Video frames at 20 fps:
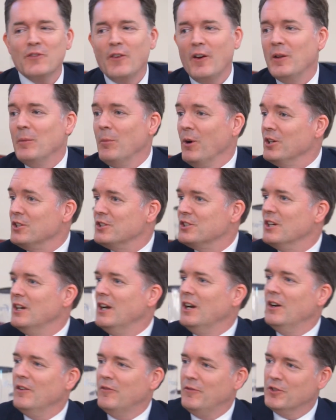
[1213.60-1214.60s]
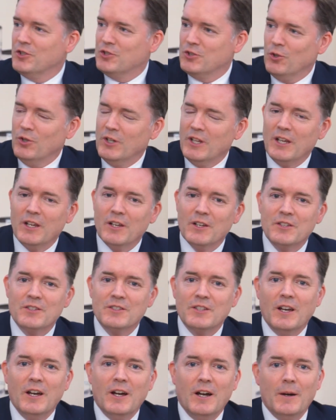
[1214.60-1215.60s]
very much for joining
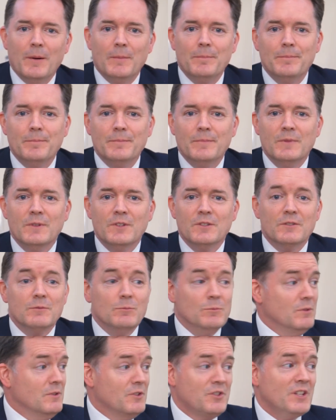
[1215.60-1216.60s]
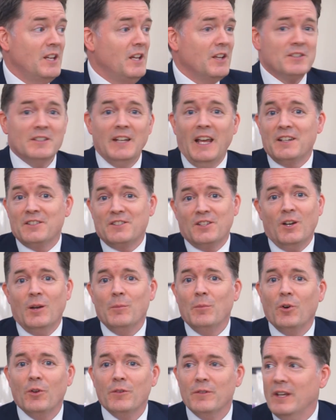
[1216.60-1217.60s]
us. See us next
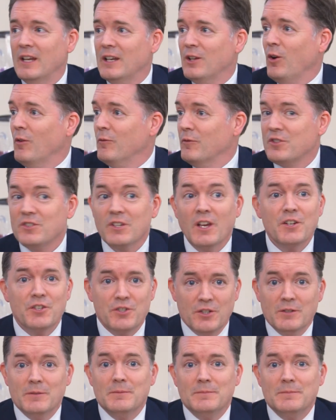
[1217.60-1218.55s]
time on In Conversation.